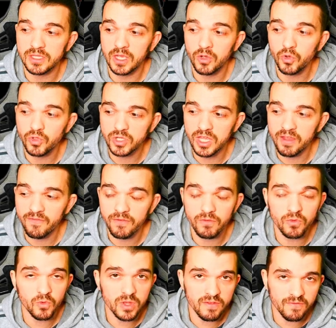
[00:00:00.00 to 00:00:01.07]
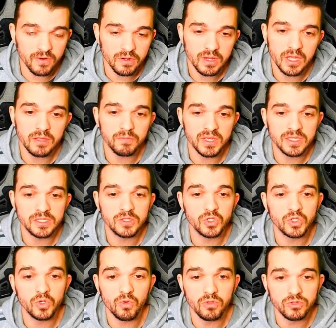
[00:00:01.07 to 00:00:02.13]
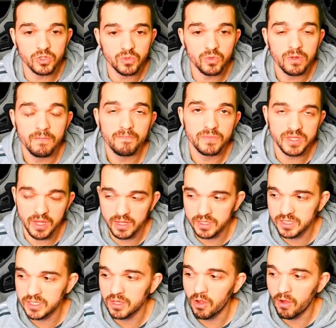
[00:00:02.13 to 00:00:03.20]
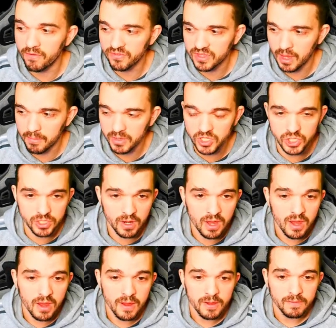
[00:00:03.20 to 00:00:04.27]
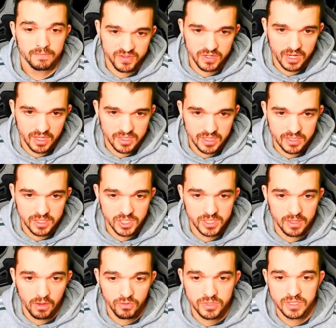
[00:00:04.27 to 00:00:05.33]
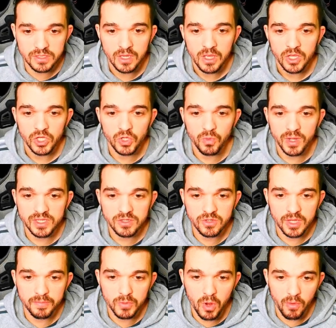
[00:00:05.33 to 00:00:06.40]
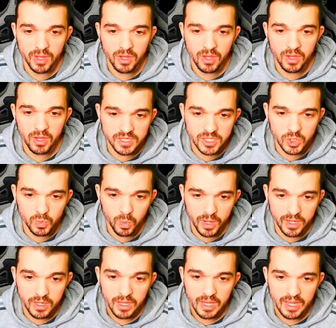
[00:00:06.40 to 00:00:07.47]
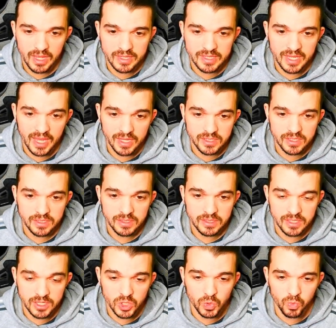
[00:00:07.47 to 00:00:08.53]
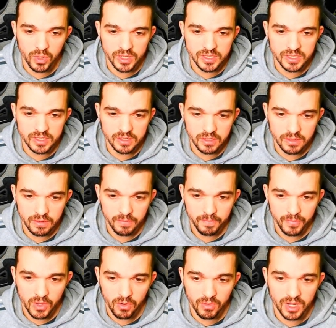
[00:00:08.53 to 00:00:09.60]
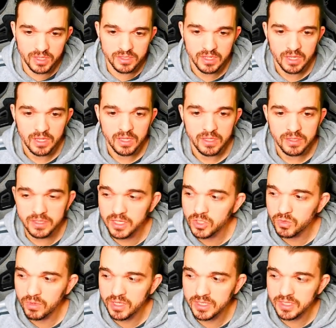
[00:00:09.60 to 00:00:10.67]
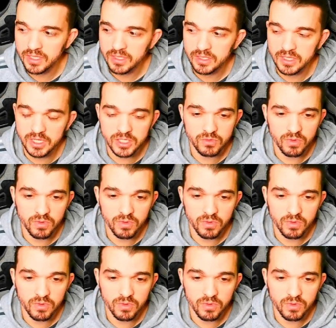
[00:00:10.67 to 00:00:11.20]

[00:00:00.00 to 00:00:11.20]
get a good quiver, it means you will do tons of damage. After getting these nodes, you want to keep going on this way and get these ones here, alright? These ones,